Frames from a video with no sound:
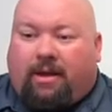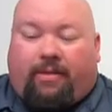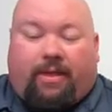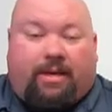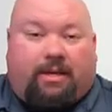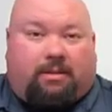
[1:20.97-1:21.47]

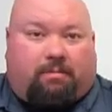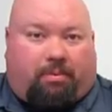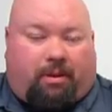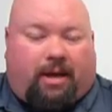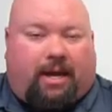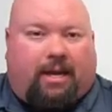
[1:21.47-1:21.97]
This
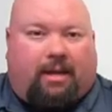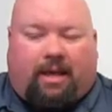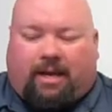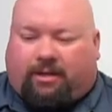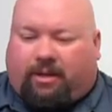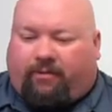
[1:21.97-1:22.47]
plug-in
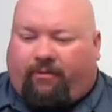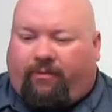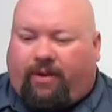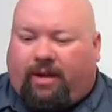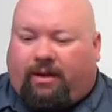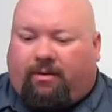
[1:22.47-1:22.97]
electric
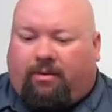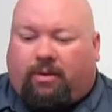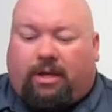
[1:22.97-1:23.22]
vehicle